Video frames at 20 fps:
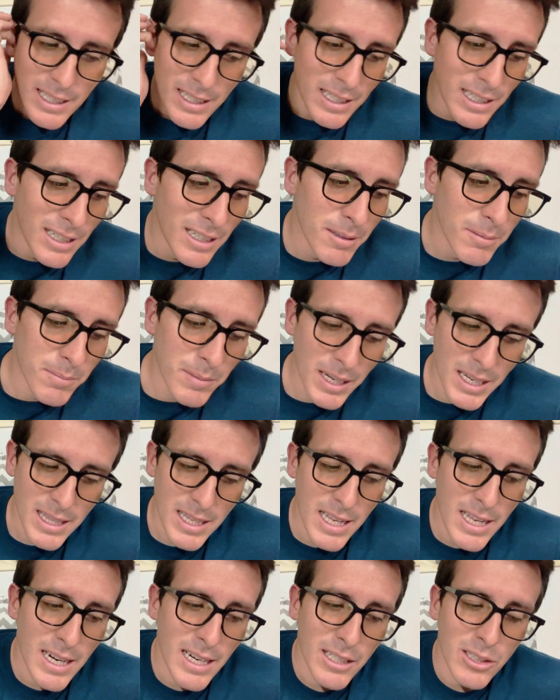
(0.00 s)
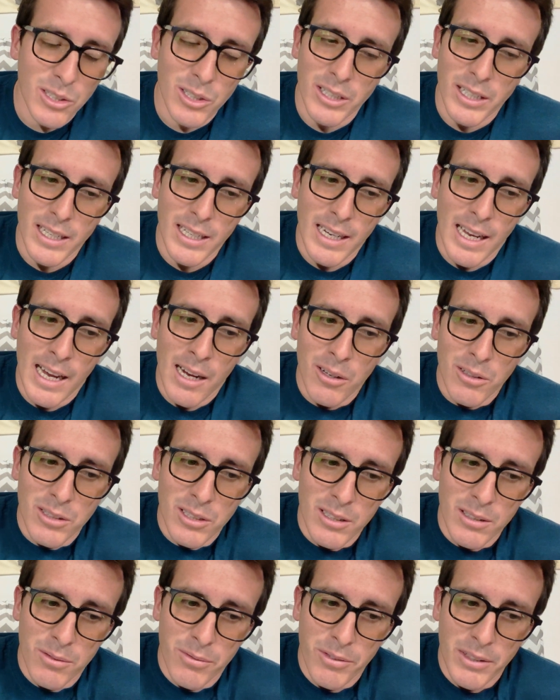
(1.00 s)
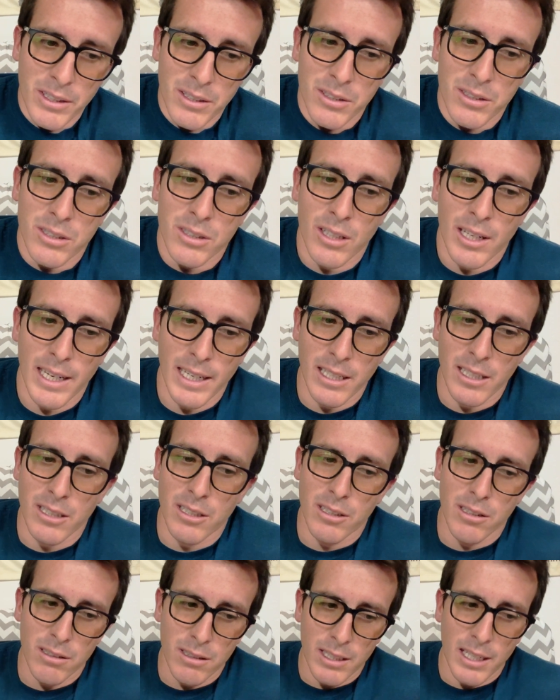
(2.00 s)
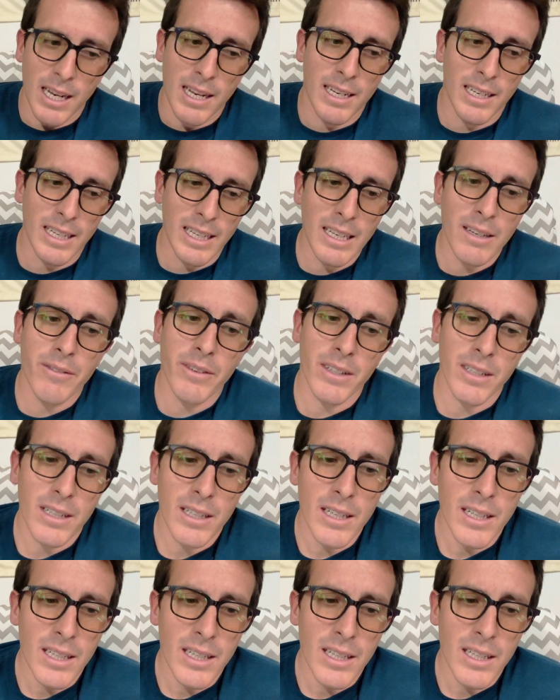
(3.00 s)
And then I took it out to the field so I could kind of give it